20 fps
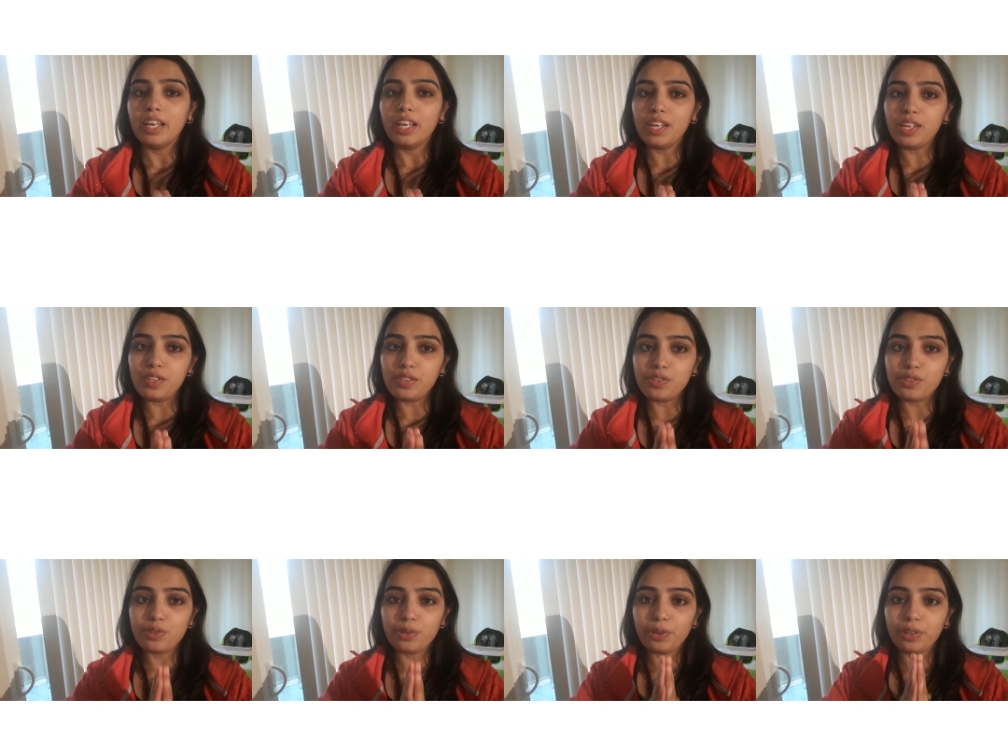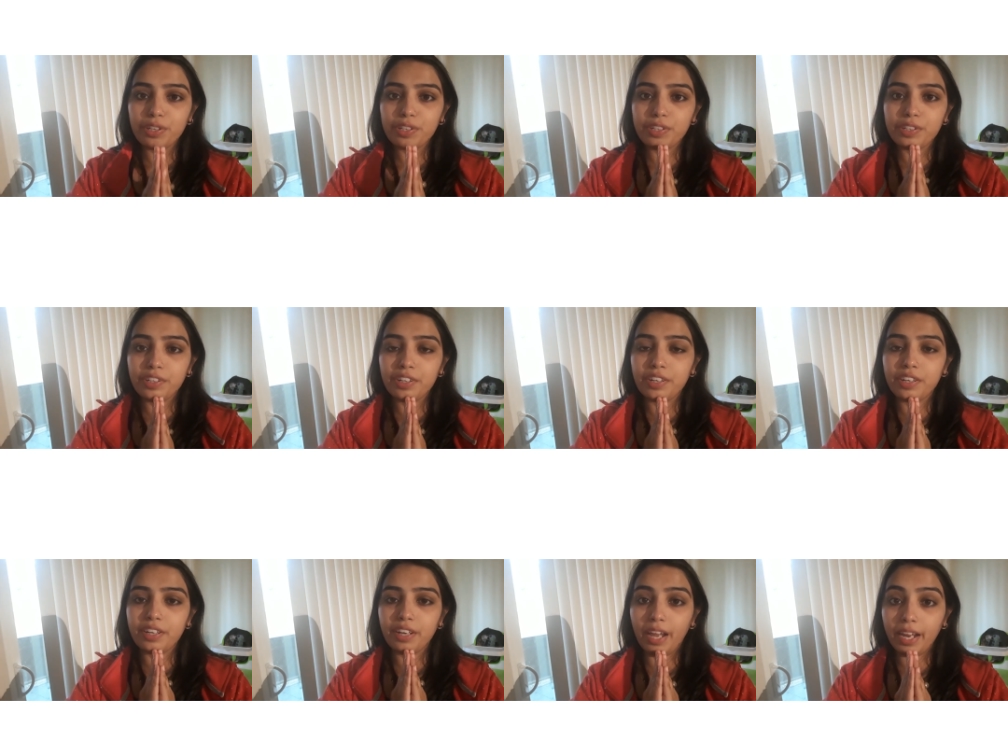
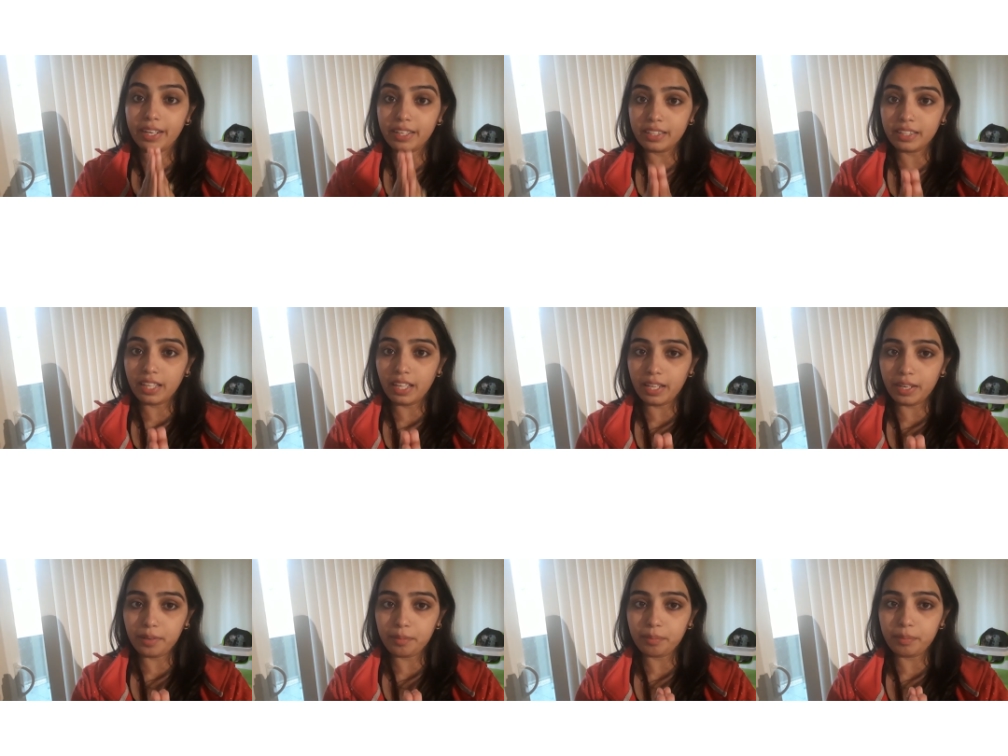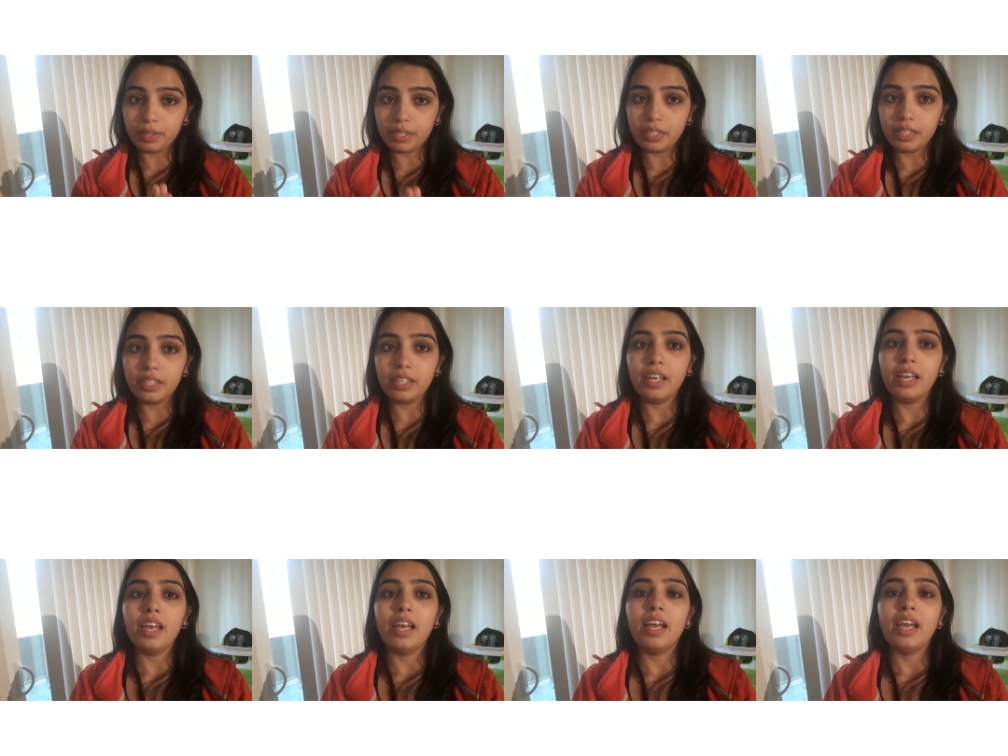your night therapy.